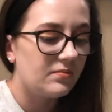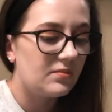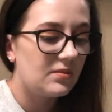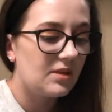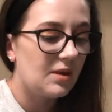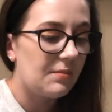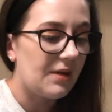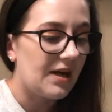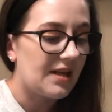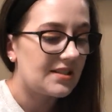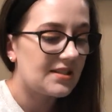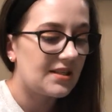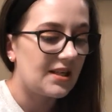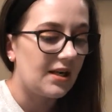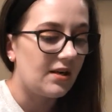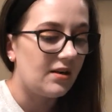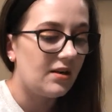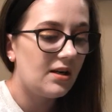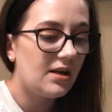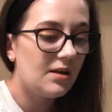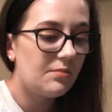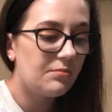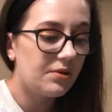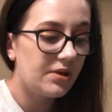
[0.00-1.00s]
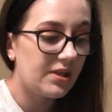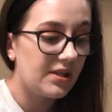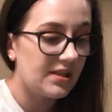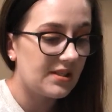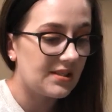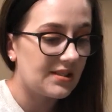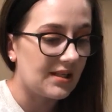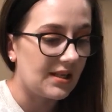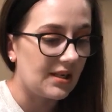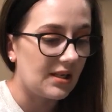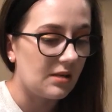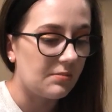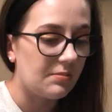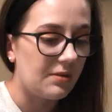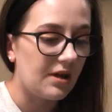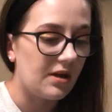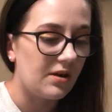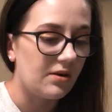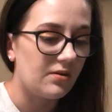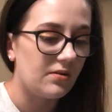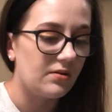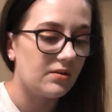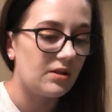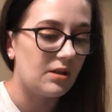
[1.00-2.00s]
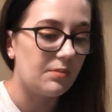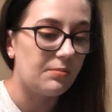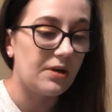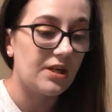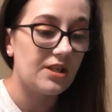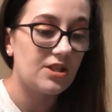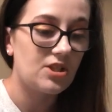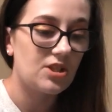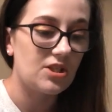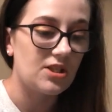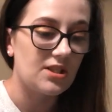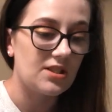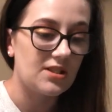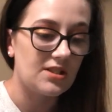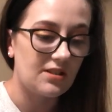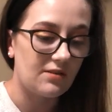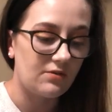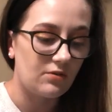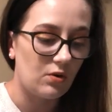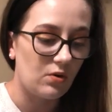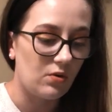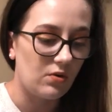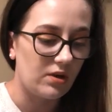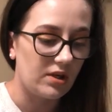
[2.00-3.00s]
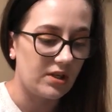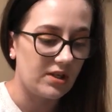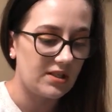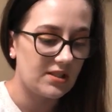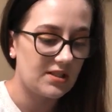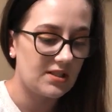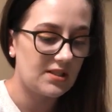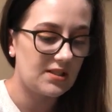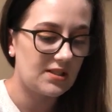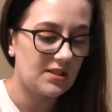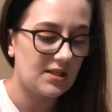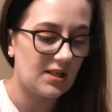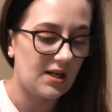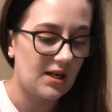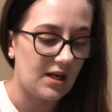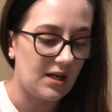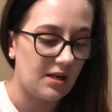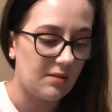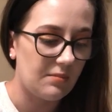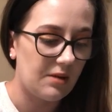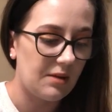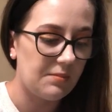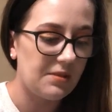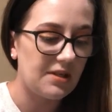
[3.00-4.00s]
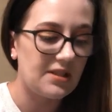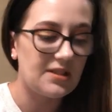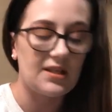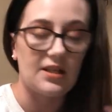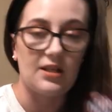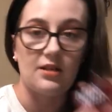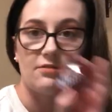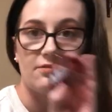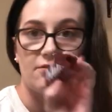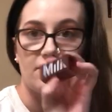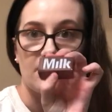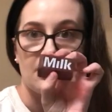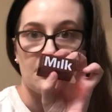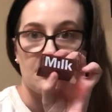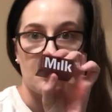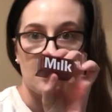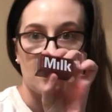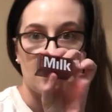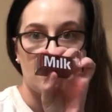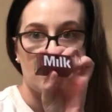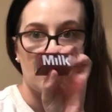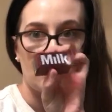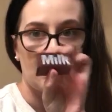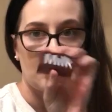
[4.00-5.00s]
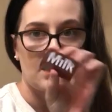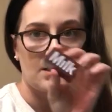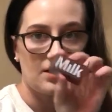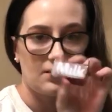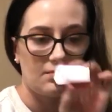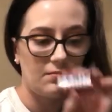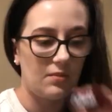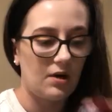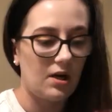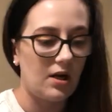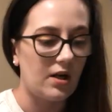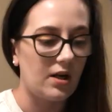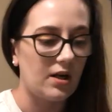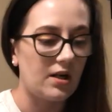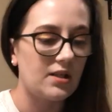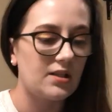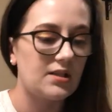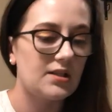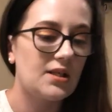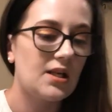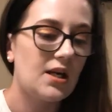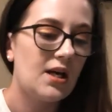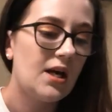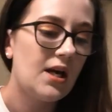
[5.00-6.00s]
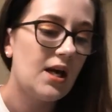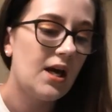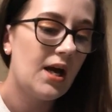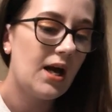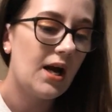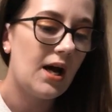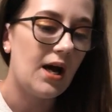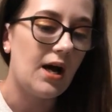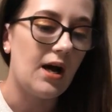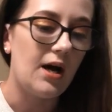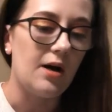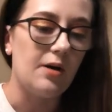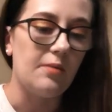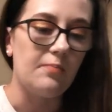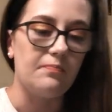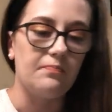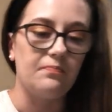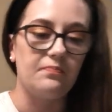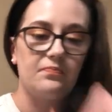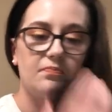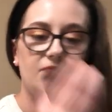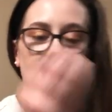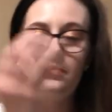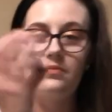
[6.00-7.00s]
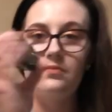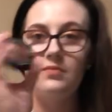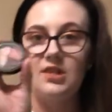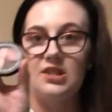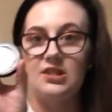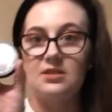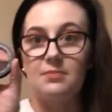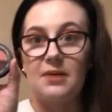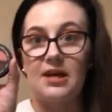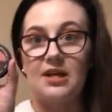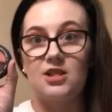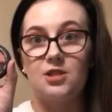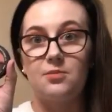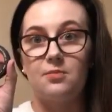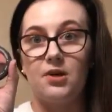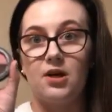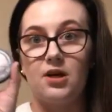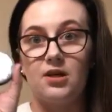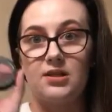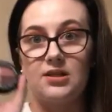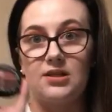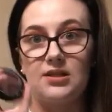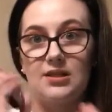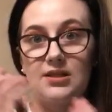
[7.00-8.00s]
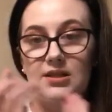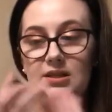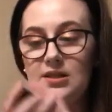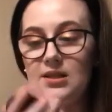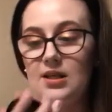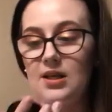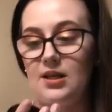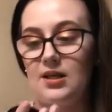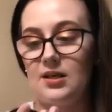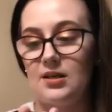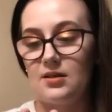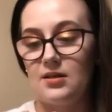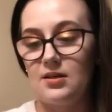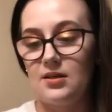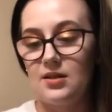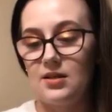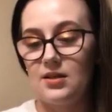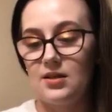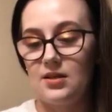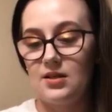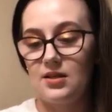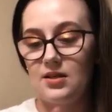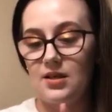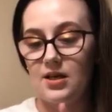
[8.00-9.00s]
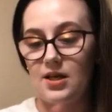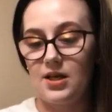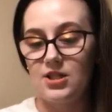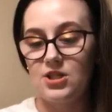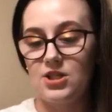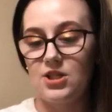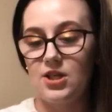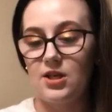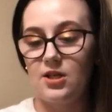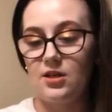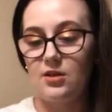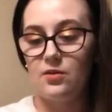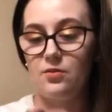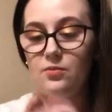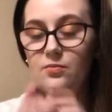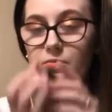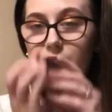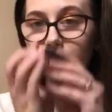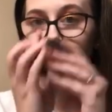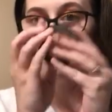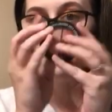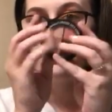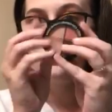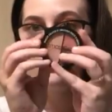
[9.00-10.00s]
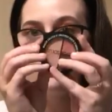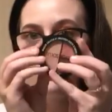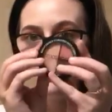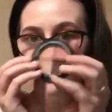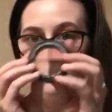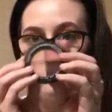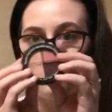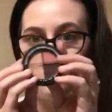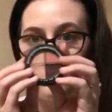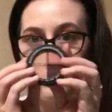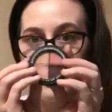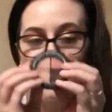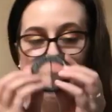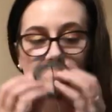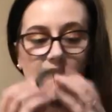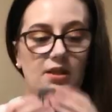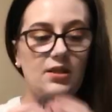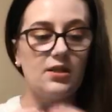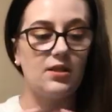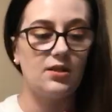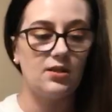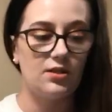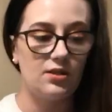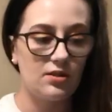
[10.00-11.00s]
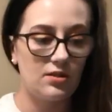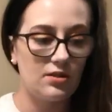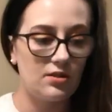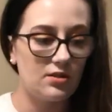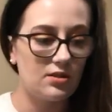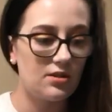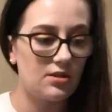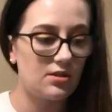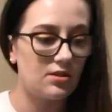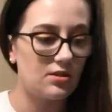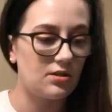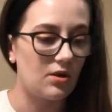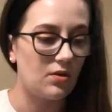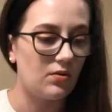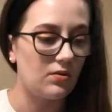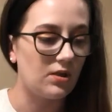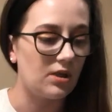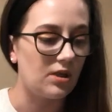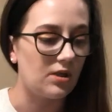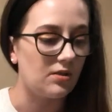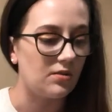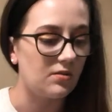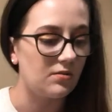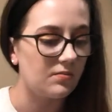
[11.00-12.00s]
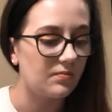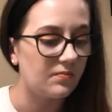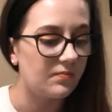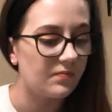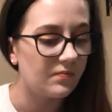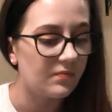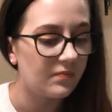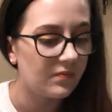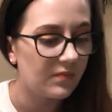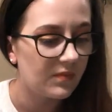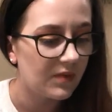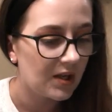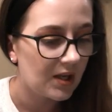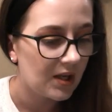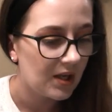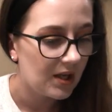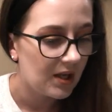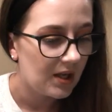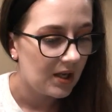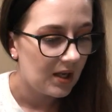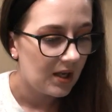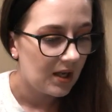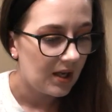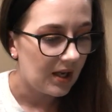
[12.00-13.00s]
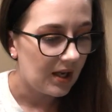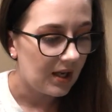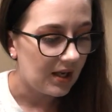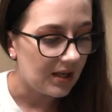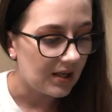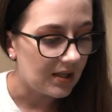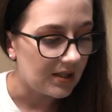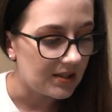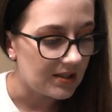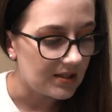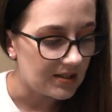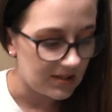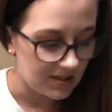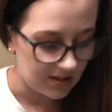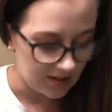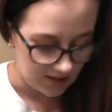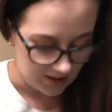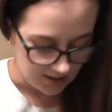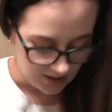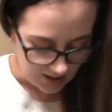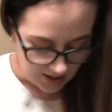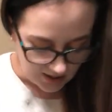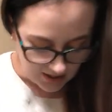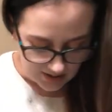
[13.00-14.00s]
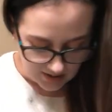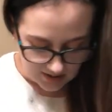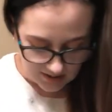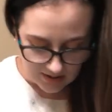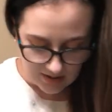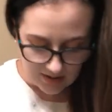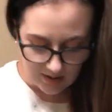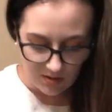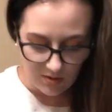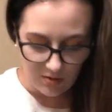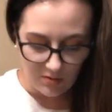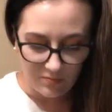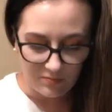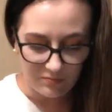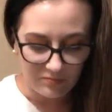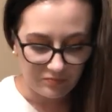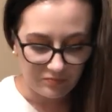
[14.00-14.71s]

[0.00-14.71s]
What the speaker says: The mascara I'm pretty excited about. The brushes, of course. I'm excited for the Milk product. The Smashbox eyeshadow palette, so cute. And yeah, so